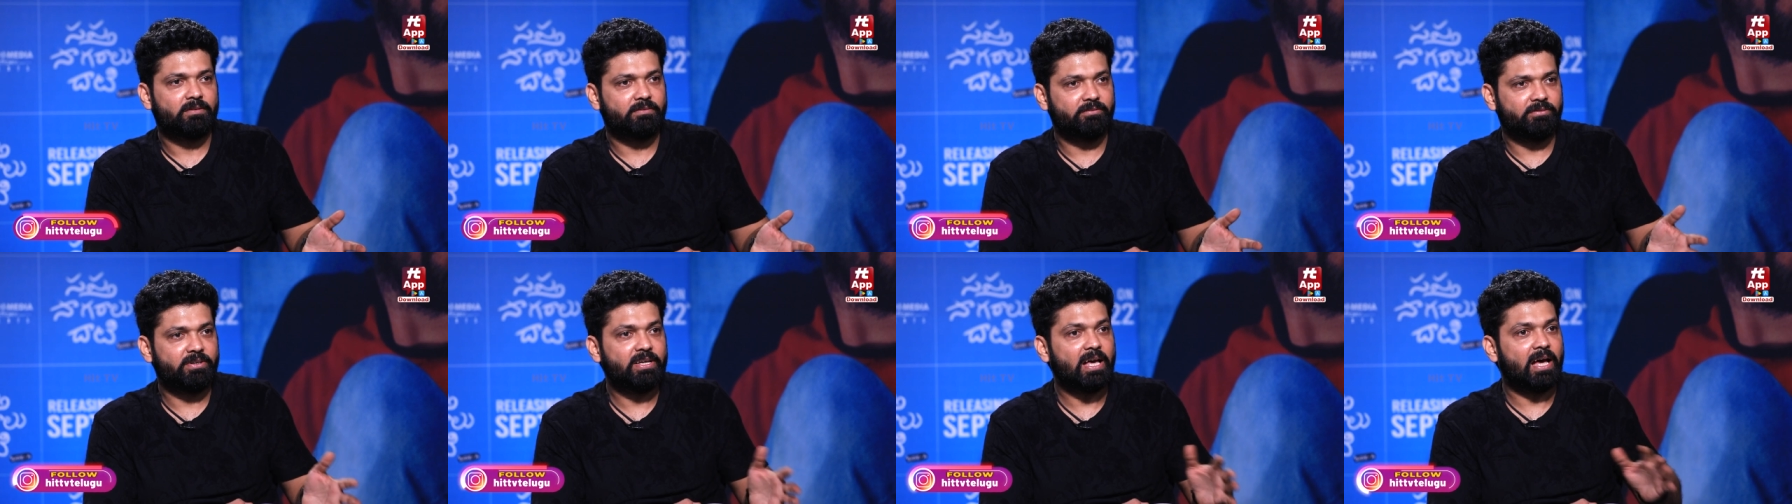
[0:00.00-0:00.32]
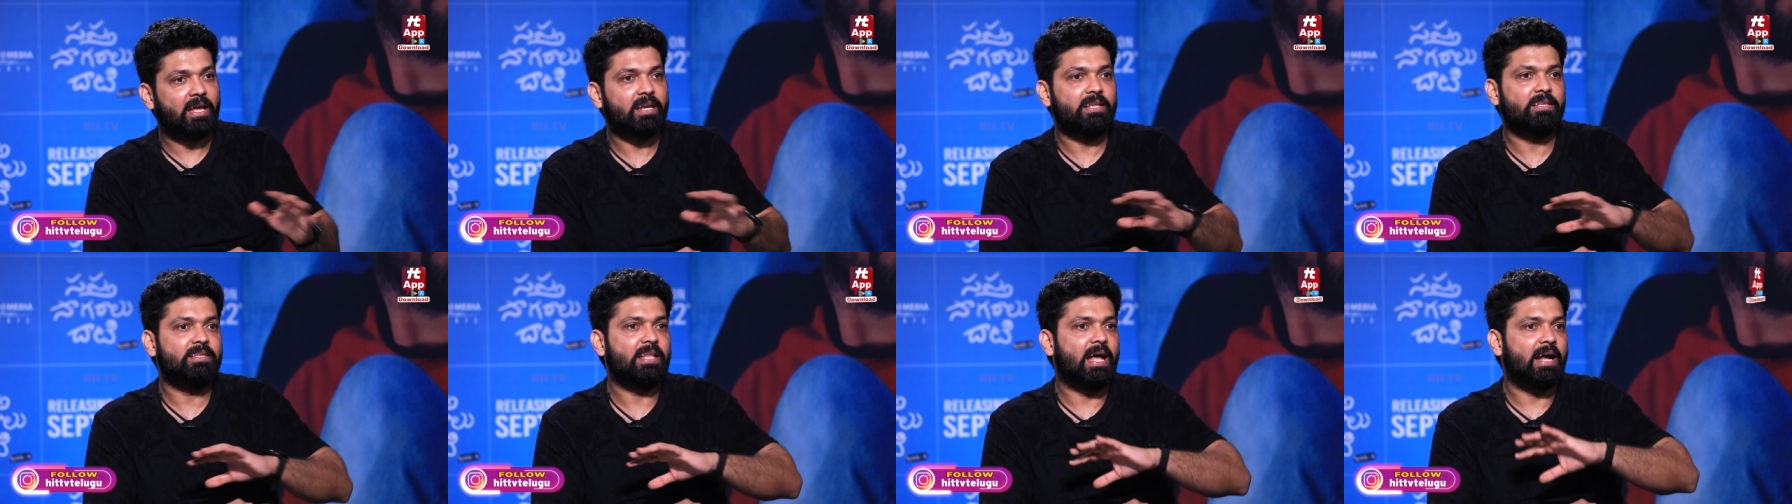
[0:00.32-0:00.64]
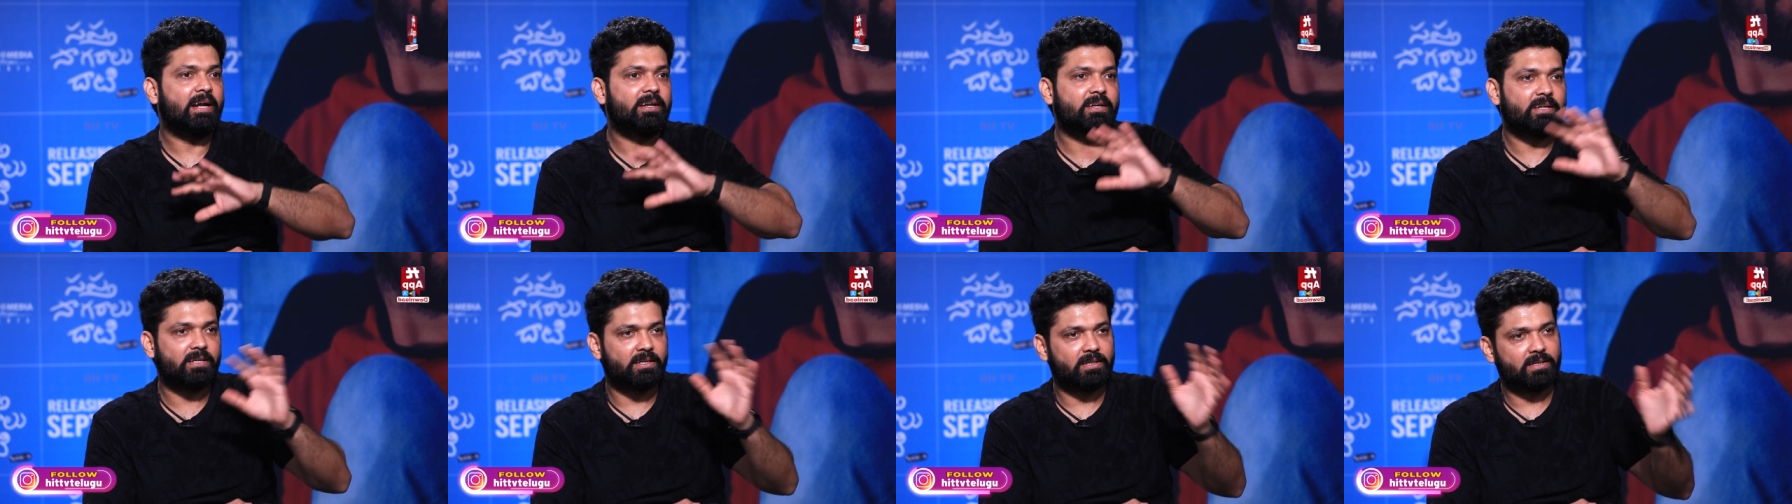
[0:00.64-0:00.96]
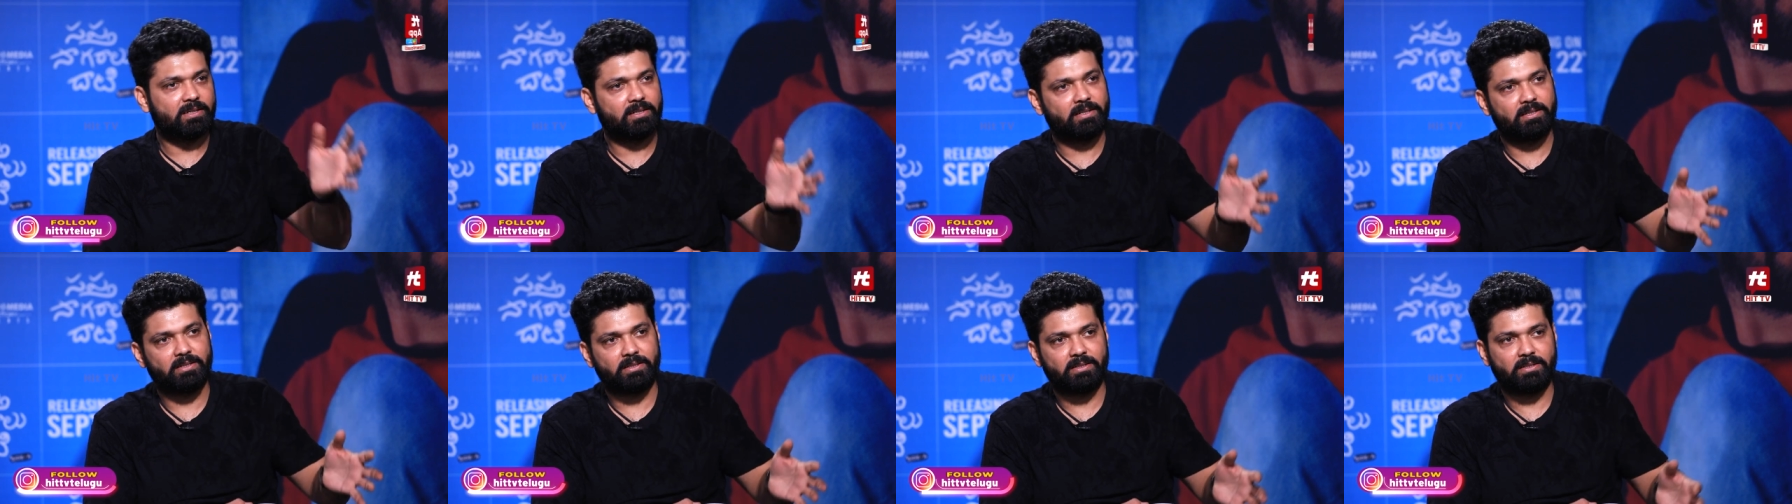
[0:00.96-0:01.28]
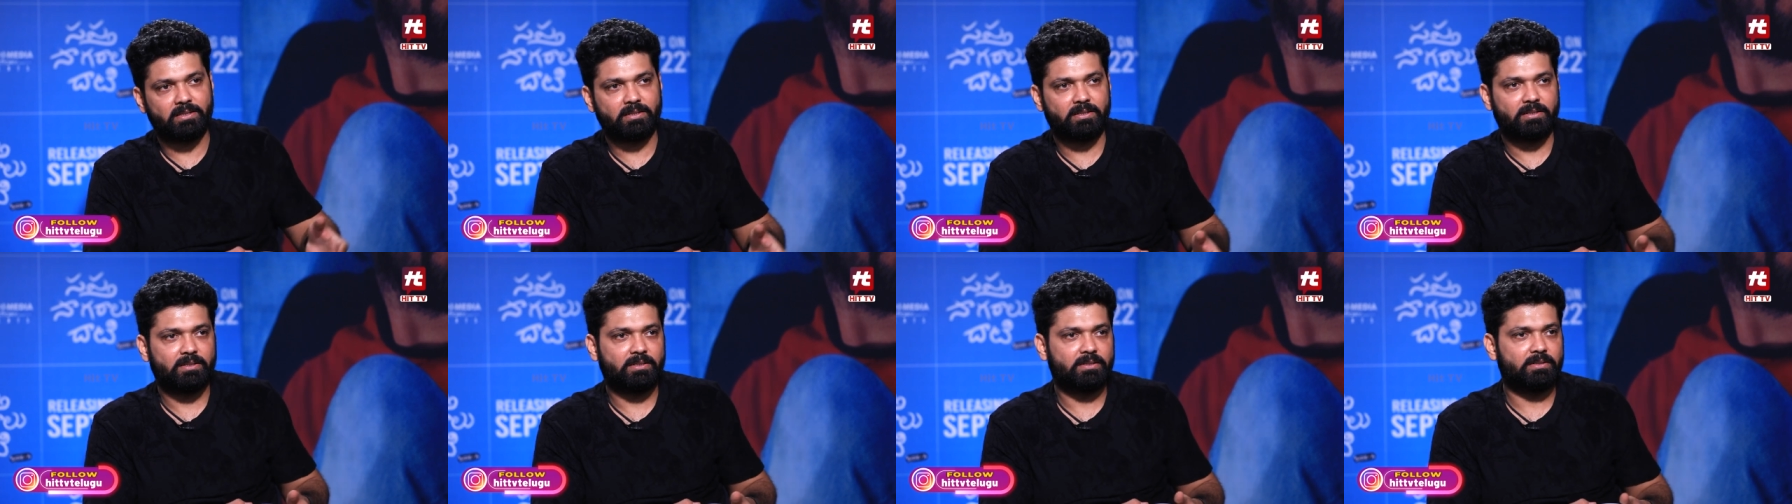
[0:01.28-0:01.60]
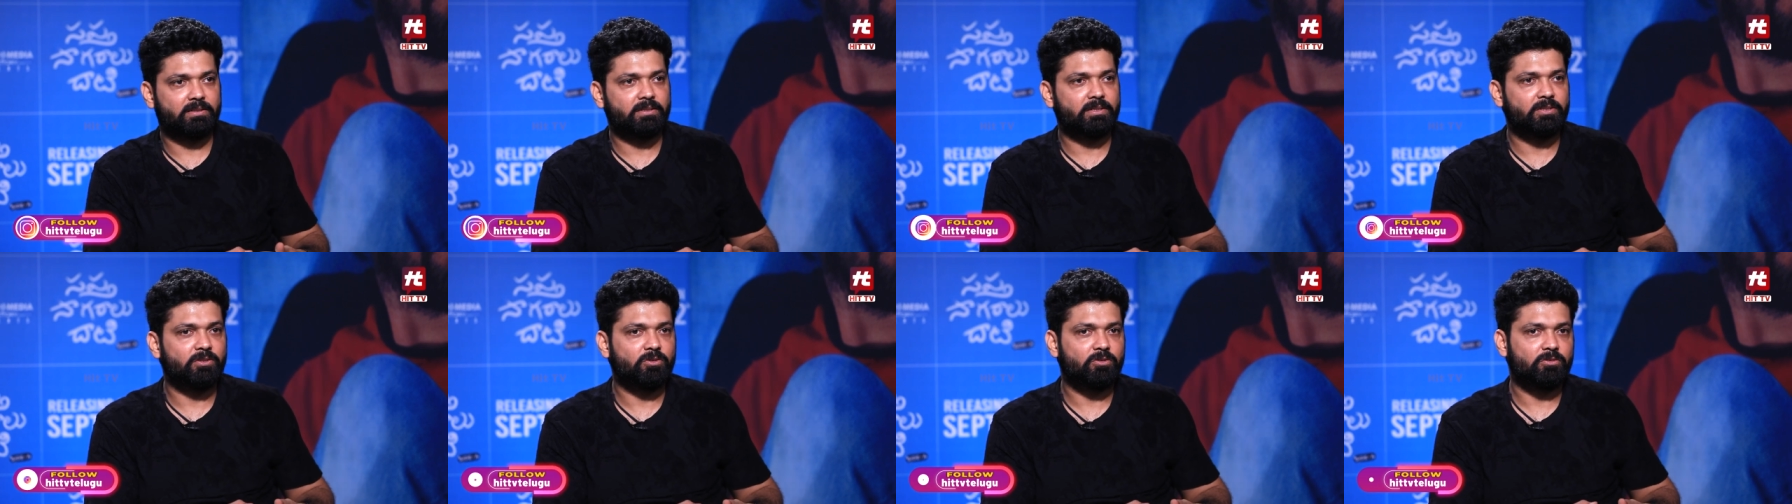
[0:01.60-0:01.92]
We are in that, uh,
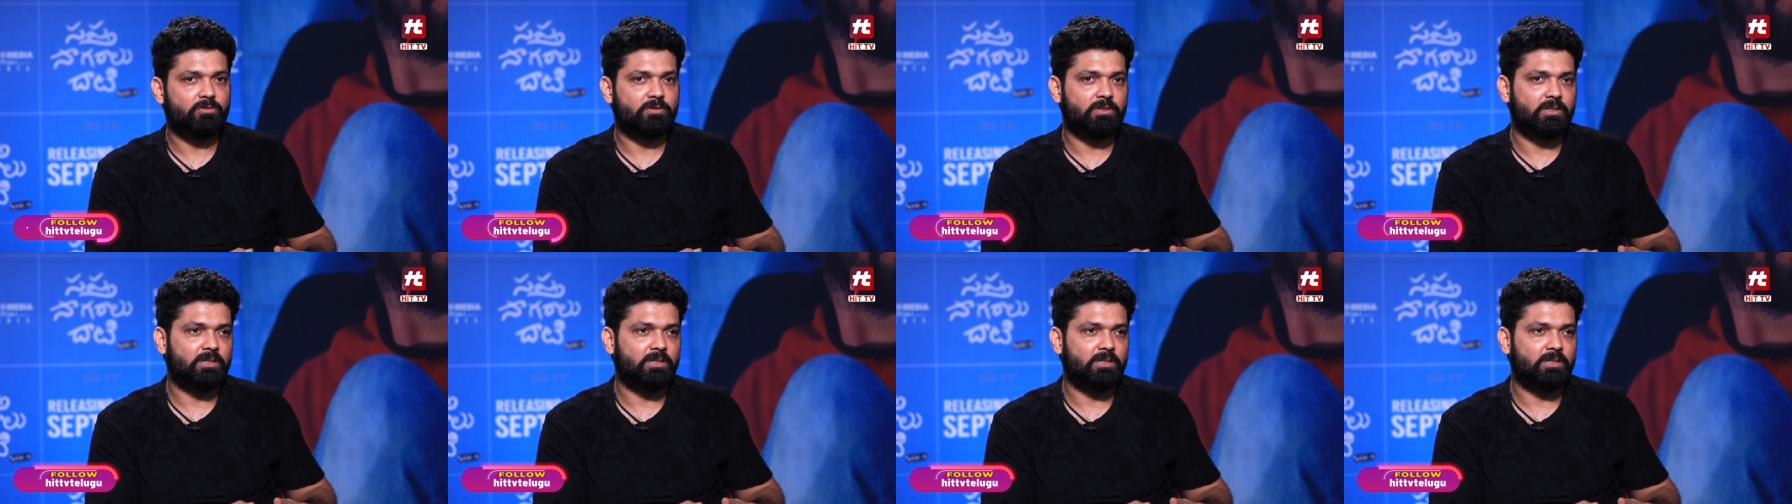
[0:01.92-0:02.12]
you know,